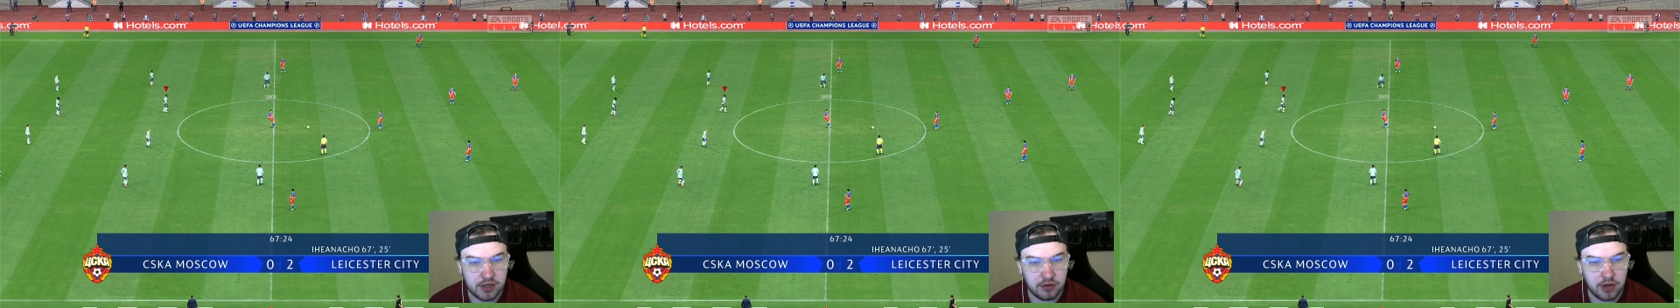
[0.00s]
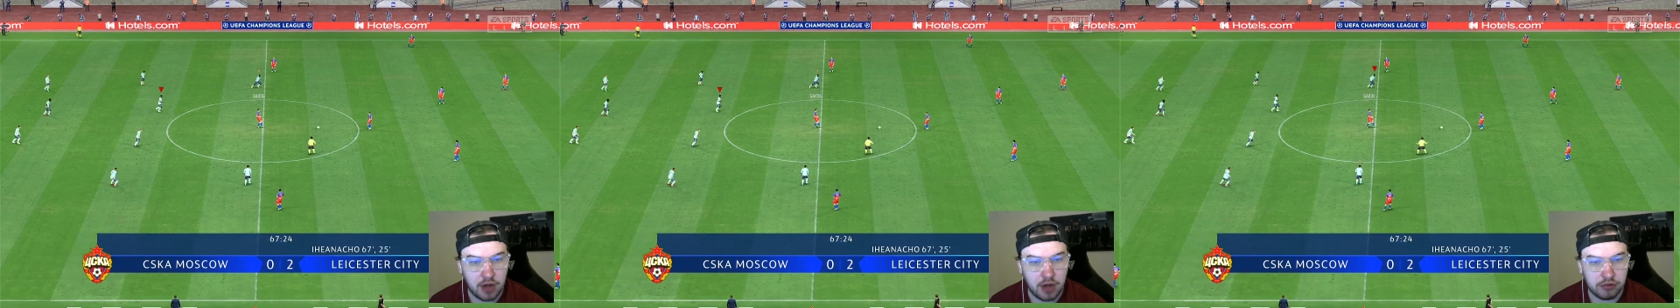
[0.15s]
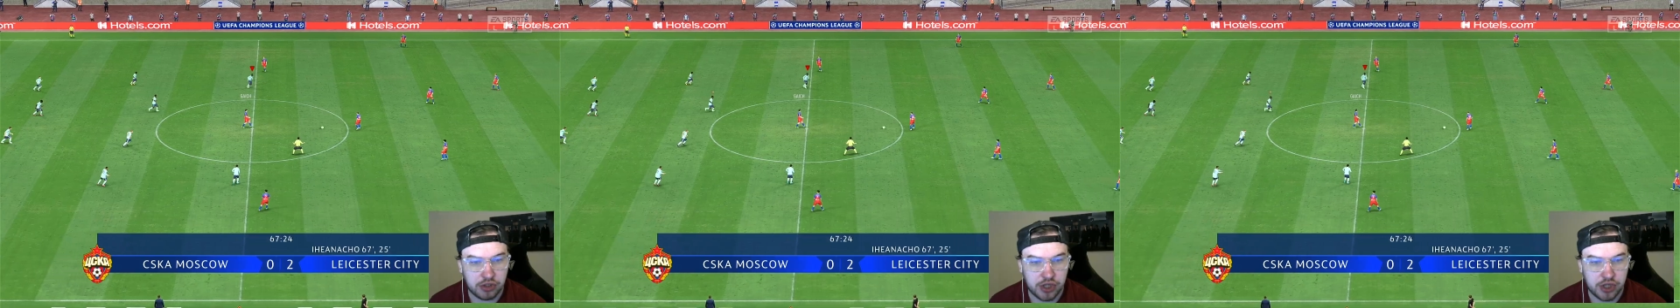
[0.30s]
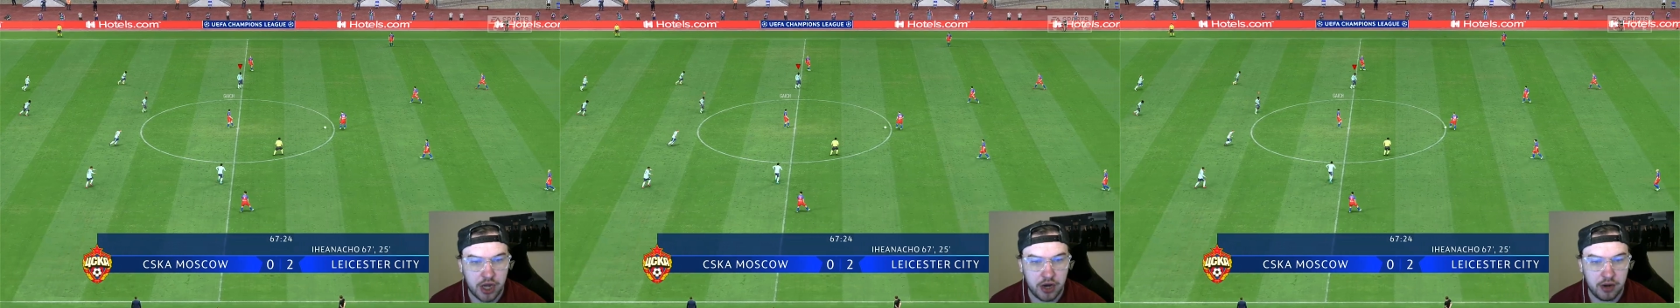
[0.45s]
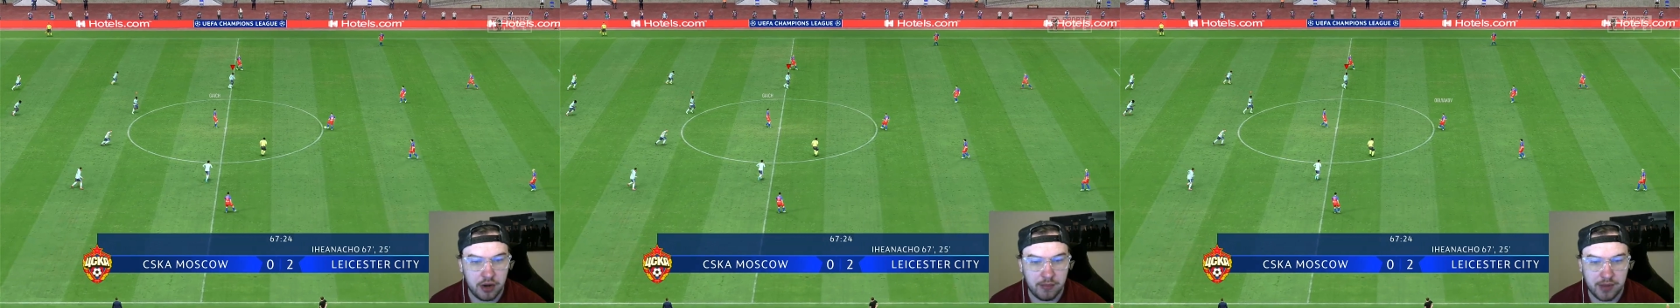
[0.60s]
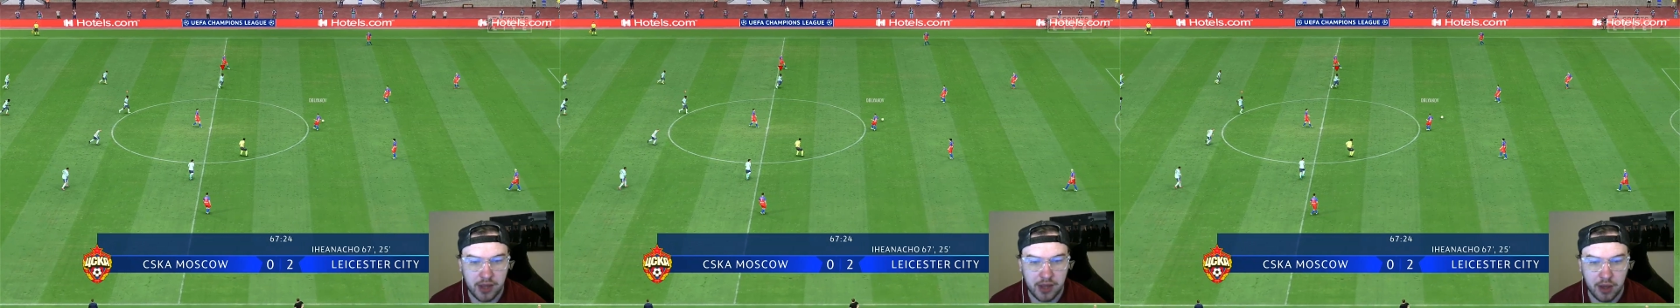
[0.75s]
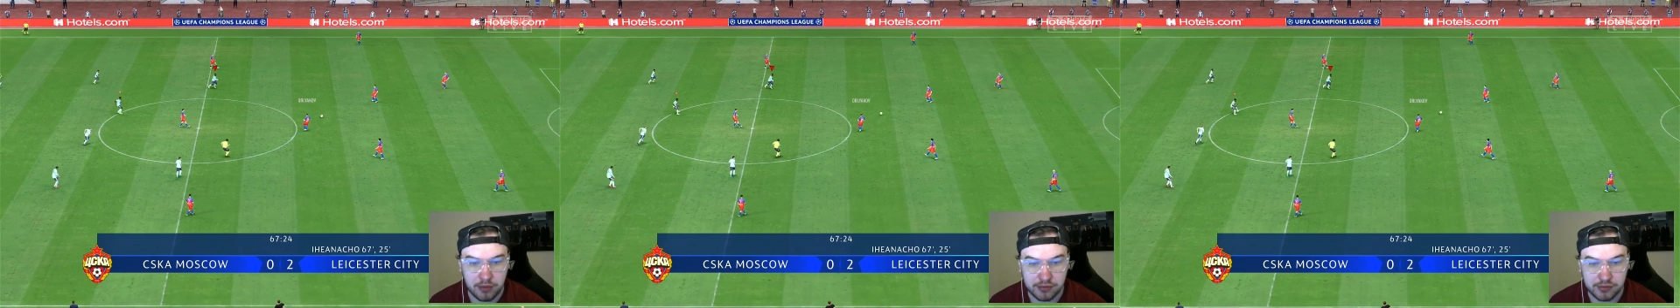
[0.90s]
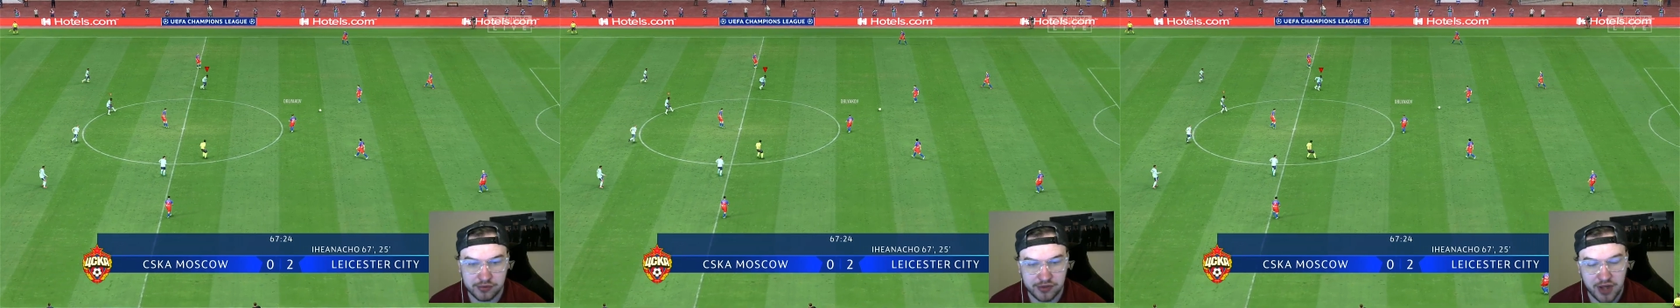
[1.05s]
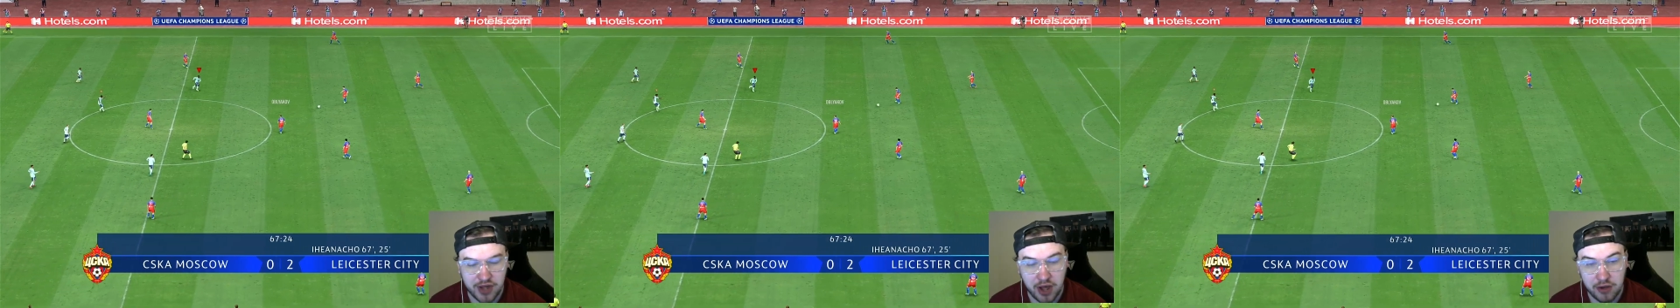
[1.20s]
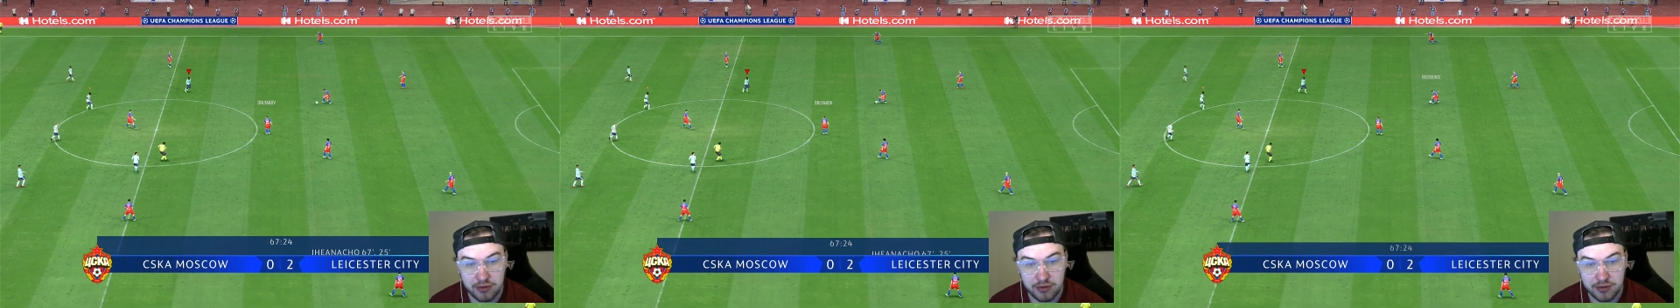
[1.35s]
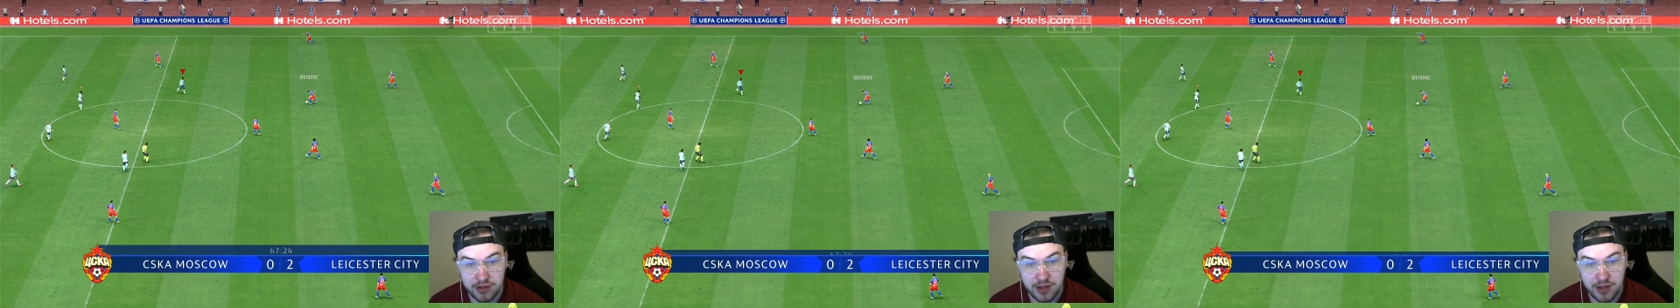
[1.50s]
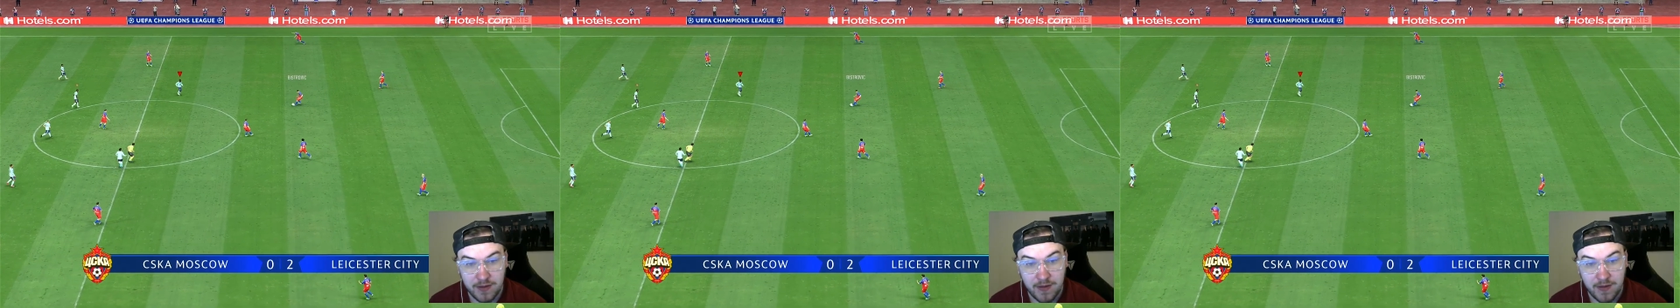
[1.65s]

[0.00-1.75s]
no shirt number though, so